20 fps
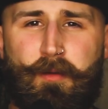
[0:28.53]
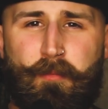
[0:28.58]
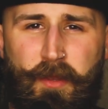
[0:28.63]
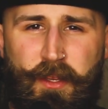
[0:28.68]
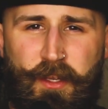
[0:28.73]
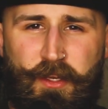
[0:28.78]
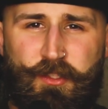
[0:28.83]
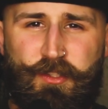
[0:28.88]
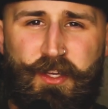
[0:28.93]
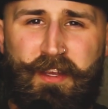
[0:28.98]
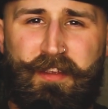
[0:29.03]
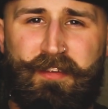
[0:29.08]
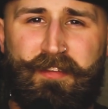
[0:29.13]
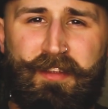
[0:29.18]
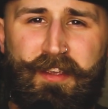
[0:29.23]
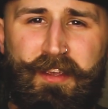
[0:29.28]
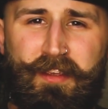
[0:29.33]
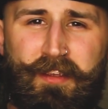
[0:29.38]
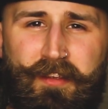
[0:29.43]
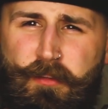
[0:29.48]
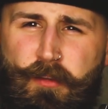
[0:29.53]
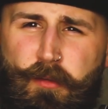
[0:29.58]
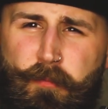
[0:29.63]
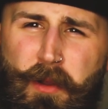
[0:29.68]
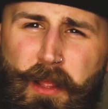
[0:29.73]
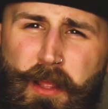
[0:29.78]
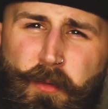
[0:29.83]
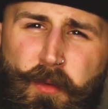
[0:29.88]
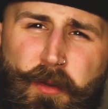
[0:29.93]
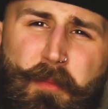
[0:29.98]
my Yashica C. This is
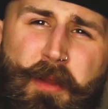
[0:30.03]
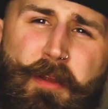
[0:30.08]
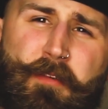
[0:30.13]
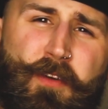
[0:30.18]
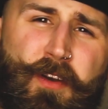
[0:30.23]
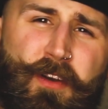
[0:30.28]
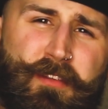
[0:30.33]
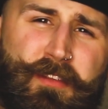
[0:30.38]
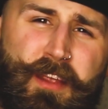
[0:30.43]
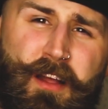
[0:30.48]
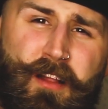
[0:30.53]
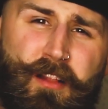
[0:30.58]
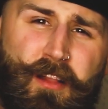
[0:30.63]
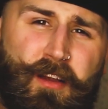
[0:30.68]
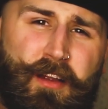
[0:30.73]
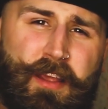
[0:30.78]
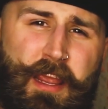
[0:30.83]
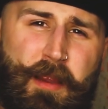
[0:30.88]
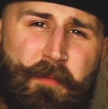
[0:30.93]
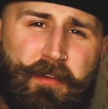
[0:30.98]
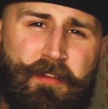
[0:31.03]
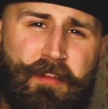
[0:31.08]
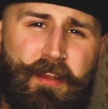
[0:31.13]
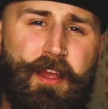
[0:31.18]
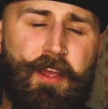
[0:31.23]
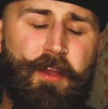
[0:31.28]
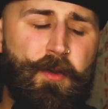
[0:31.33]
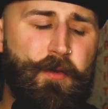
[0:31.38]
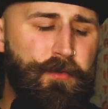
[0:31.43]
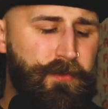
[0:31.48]
probably one of my first TLR cameras that
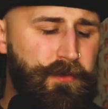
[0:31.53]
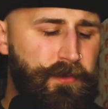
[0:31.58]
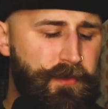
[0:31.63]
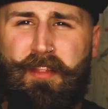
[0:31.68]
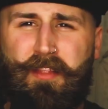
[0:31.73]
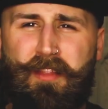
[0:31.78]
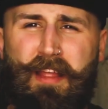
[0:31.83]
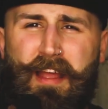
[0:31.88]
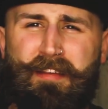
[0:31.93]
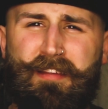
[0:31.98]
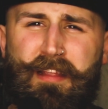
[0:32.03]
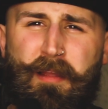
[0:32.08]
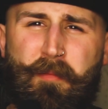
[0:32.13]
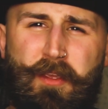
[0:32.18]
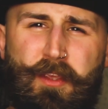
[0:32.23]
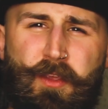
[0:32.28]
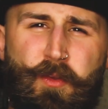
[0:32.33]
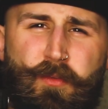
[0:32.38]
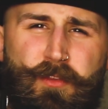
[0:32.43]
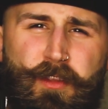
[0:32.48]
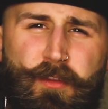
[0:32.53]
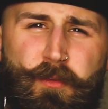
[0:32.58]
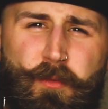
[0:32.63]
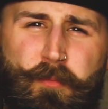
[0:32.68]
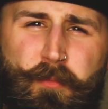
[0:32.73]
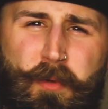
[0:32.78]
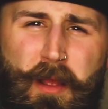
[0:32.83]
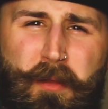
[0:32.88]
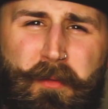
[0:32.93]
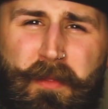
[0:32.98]
I owned. The last time I used this
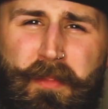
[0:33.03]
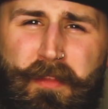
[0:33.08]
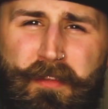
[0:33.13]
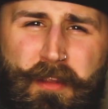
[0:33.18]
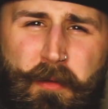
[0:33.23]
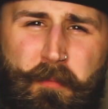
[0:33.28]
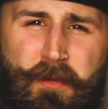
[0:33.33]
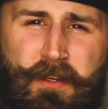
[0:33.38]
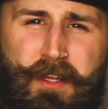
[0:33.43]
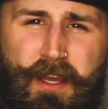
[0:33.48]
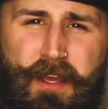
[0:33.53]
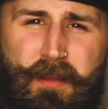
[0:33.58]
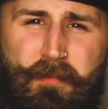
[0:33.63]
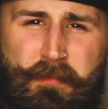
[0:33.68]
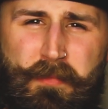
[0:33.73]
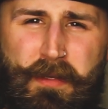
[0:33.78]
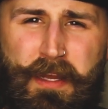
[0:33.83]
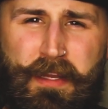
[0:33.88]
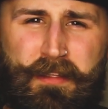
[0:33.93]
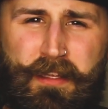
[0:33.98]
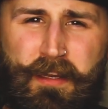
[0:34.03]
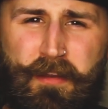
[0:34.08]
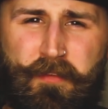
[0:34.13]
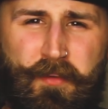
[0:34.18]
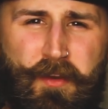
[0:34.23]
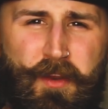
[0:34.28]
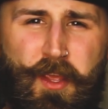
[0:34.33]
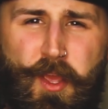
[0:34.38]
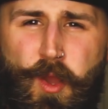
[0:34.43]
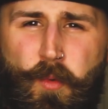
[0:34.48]
was probably in the summertime. I did a
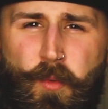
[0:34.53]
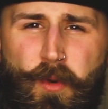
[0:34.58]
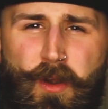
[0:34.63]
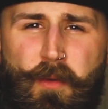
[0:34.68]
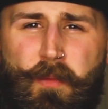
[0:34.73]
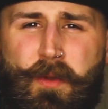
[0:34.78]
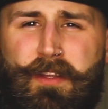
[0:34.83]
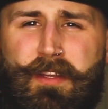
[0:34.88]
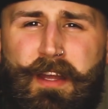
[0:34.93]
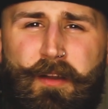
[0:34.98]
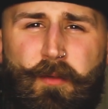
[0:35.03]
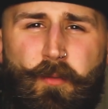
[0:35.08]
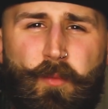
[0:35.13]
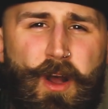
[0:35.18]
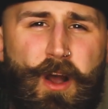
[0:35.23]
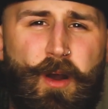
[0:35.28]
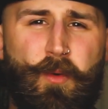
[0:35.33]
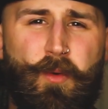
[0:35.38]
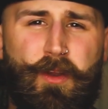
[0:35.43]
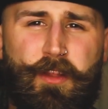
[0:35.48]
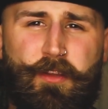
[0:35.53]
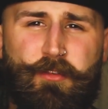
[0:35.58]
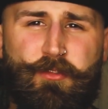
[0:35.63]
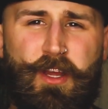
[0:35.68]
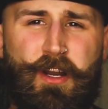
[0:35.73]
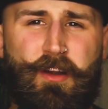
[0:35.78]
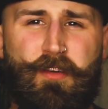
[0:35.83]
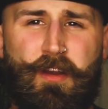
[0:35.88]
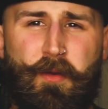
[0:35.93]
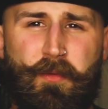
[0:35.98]
video where I went down in Wildwood and
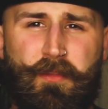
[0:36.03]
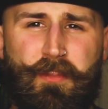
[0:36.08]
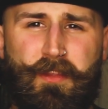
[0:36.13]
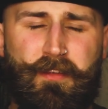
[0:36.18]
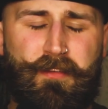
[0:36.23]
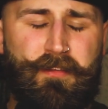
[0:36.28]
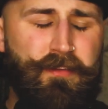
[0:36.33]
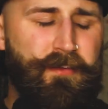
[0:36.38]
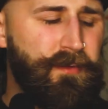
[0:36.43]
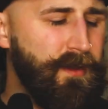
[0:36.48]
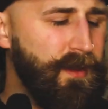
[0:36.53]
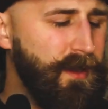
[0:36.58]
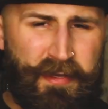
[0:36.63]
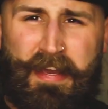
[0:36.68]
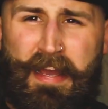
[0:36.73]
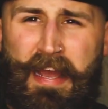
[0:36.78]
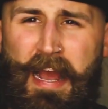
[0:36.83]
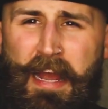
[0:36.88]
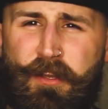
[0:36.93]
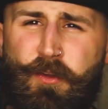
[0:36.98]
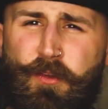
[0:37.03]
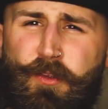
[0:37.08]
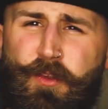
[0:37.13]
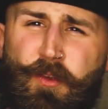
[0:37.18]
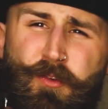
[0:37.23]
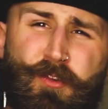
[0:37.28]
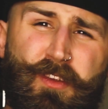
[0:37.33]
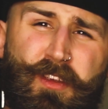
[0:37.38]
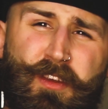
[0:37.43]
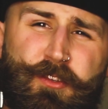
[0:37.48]
shot around with this. I don't
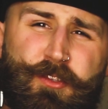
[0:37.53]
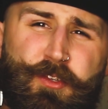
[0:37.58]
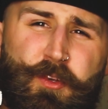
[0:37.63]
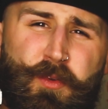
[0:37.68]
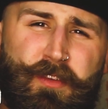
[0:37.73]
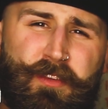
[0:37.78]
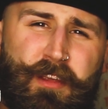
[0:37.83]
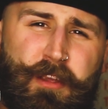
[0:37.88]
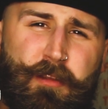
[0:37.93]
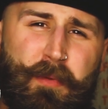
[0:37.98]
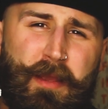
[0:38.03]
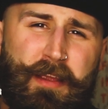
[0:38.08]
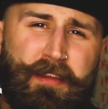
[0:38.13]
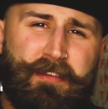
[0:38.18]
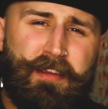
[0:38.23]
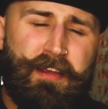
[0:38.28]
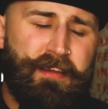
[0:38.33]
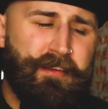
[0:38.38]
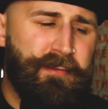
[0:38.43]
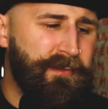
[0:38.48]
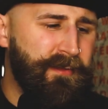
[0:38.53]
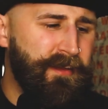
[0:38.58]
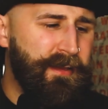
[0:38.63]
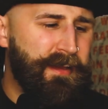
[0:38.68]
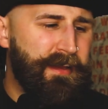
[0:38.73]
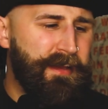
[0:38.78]
usually shoot 6x6,